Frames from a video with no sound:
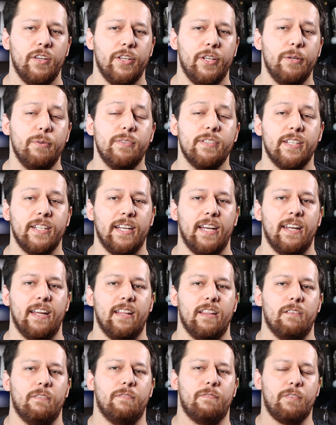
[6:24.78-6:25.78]
using it.
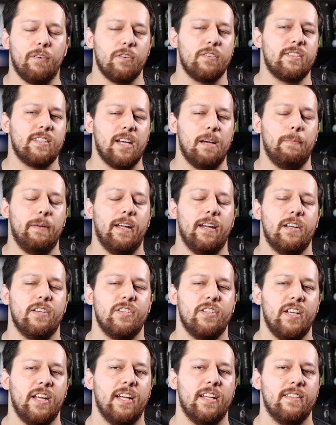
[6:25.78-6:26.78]
And the first time he had a
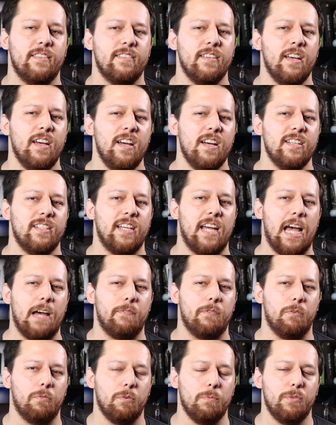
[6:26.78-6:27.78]
chance to
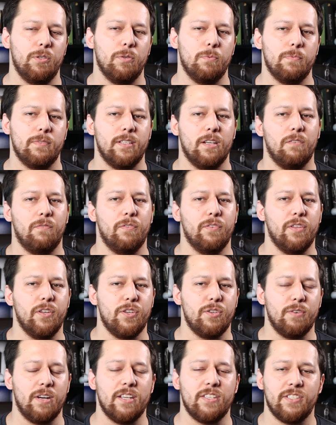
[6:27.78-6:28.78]
have a room to himself with a
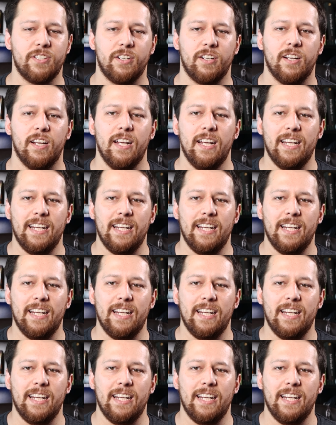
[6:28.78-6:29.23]
dresser,